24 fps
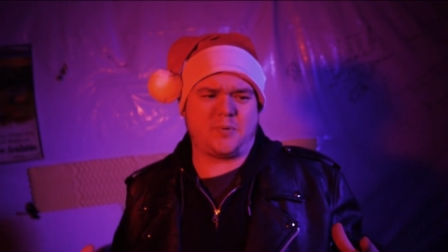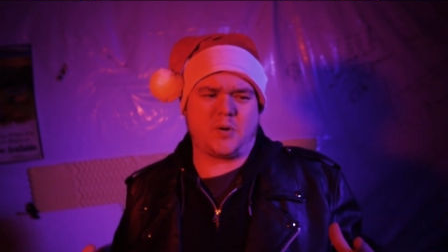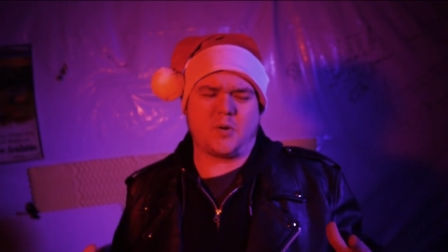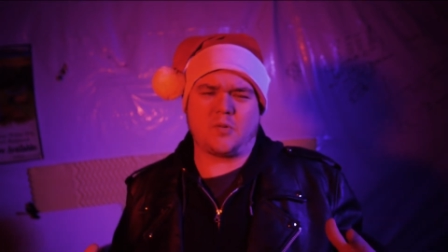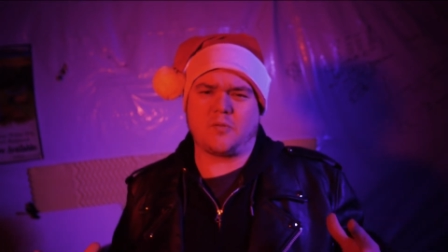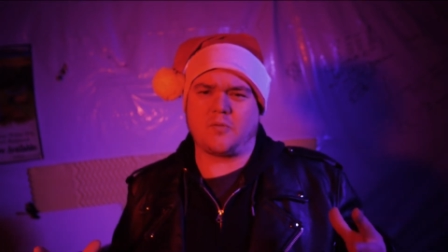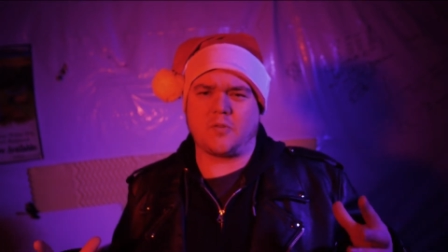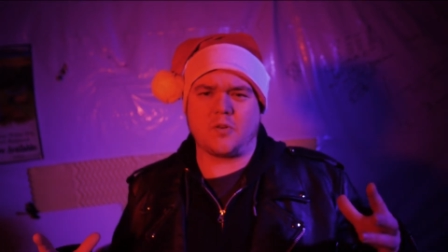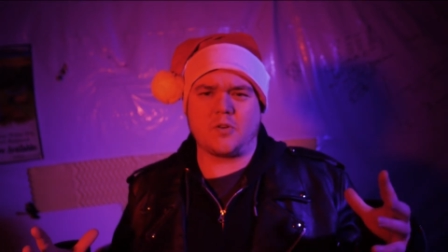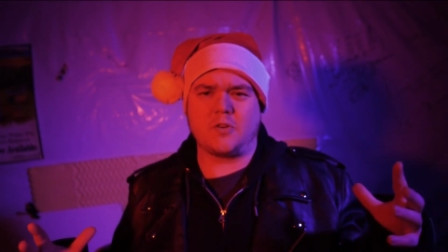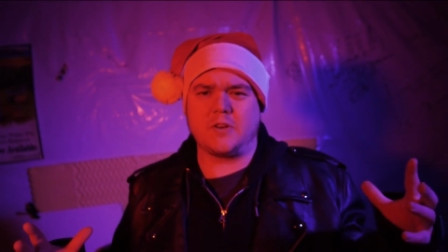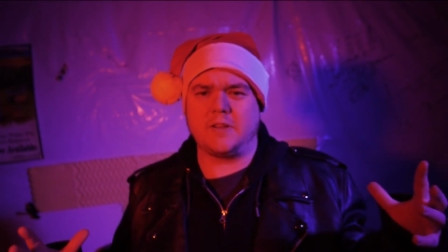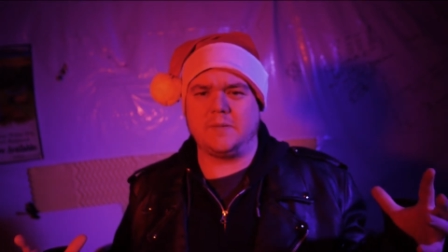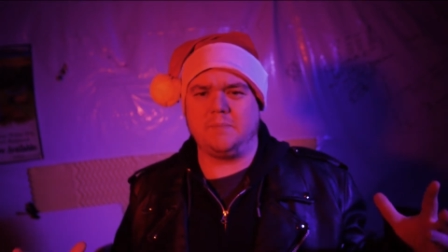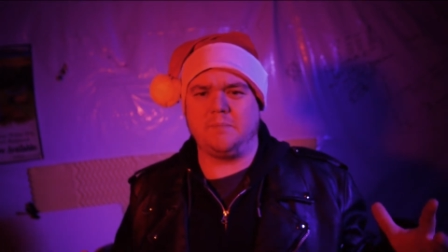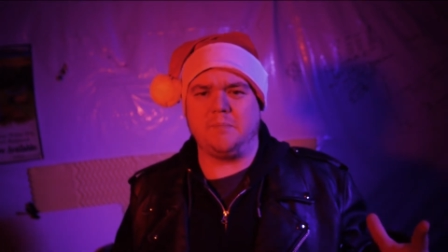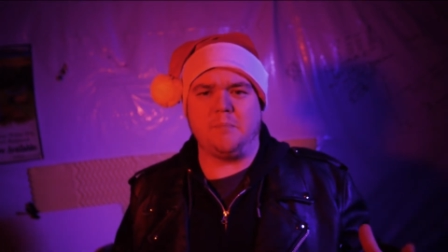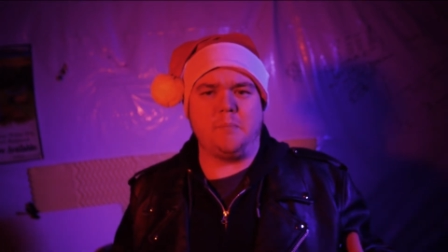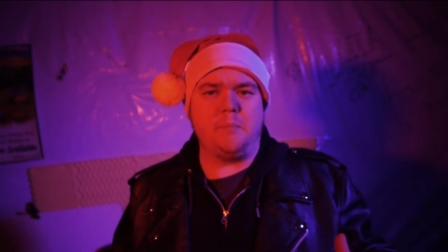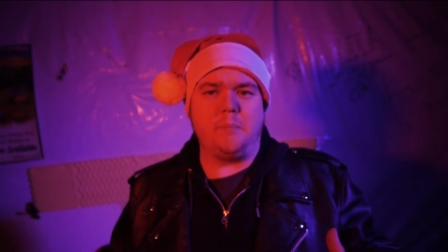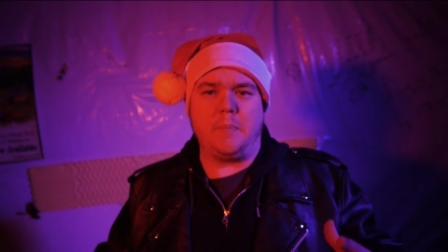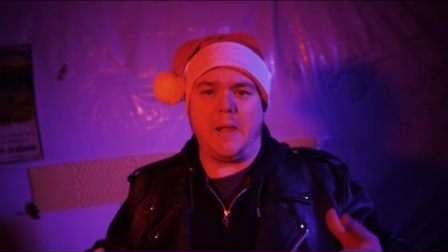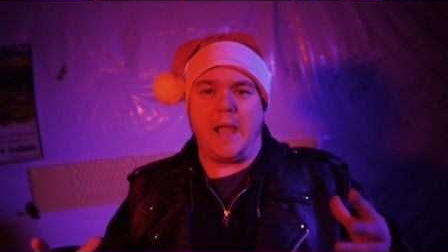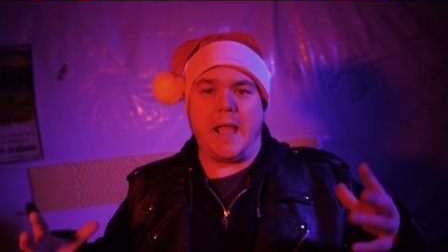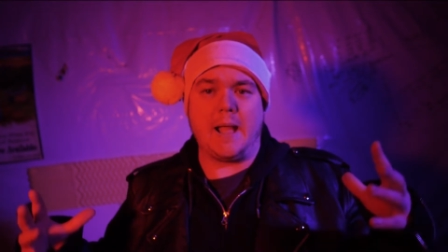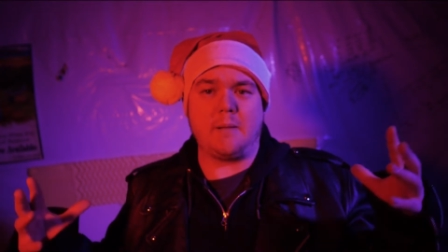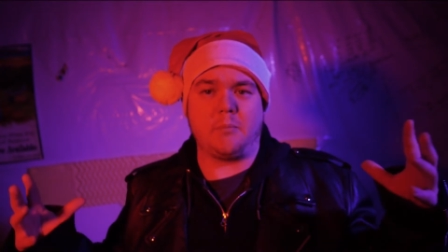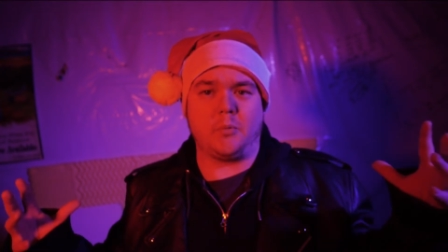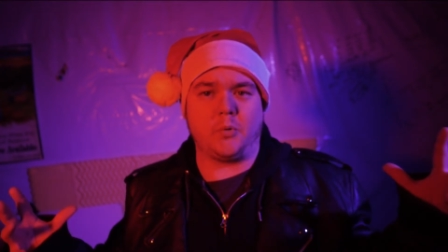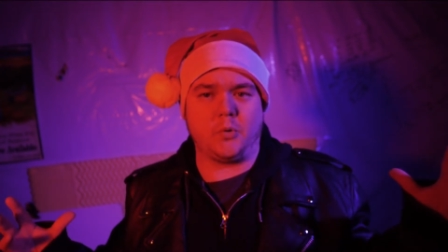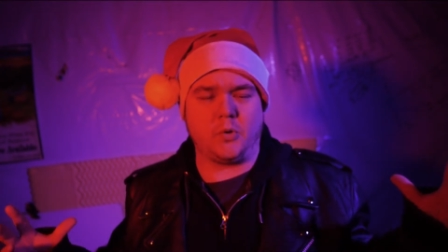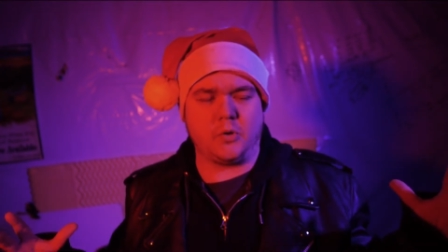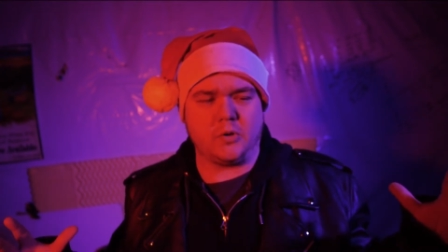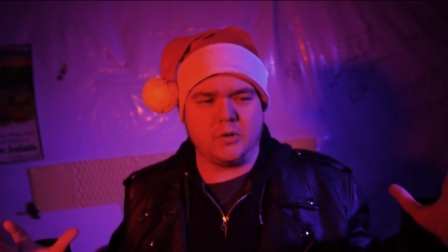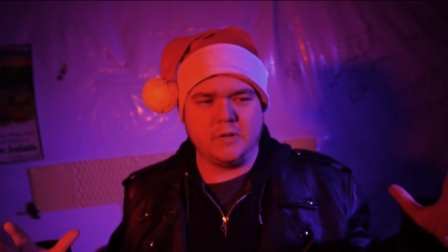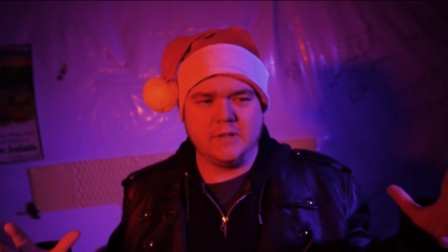perverted
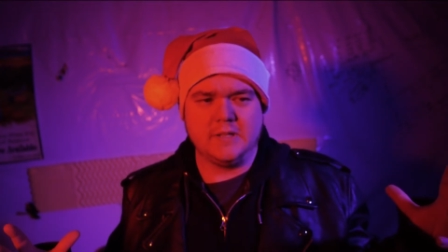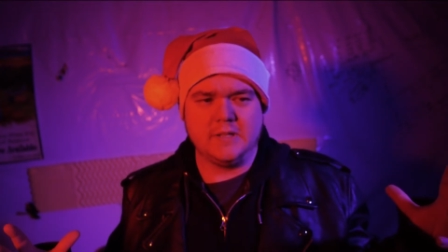babble.